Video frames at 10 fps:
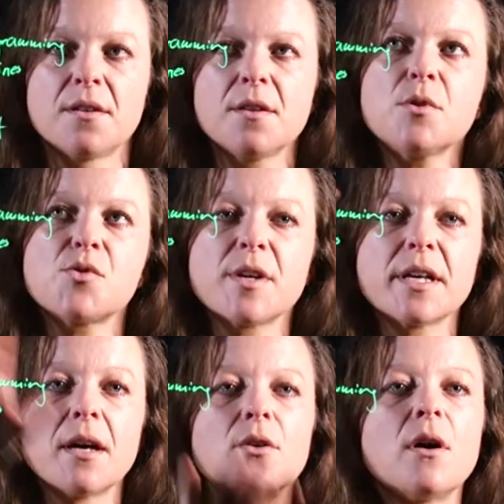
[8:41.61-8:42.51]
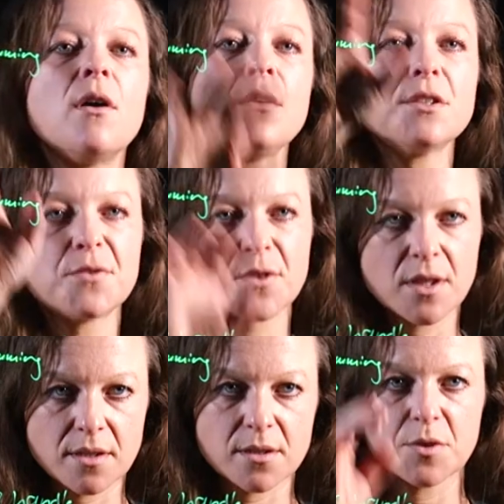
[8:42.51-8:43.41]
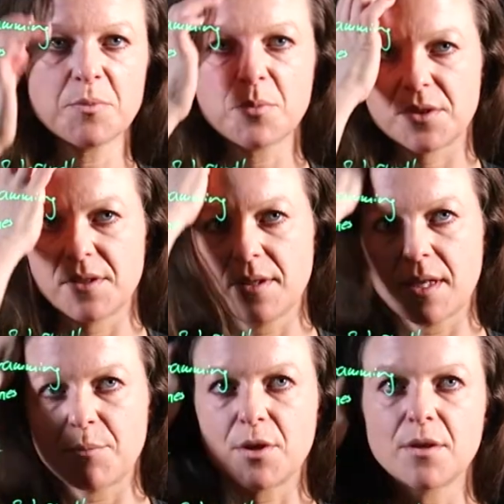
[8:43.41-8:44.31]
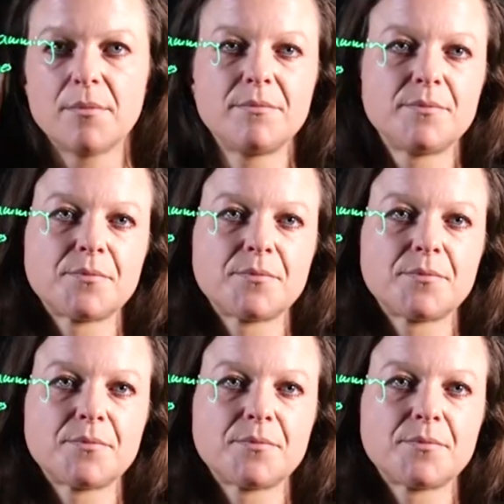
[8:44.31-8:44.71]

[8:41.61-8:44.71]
They were trying out all different kinds of inputs in that bar.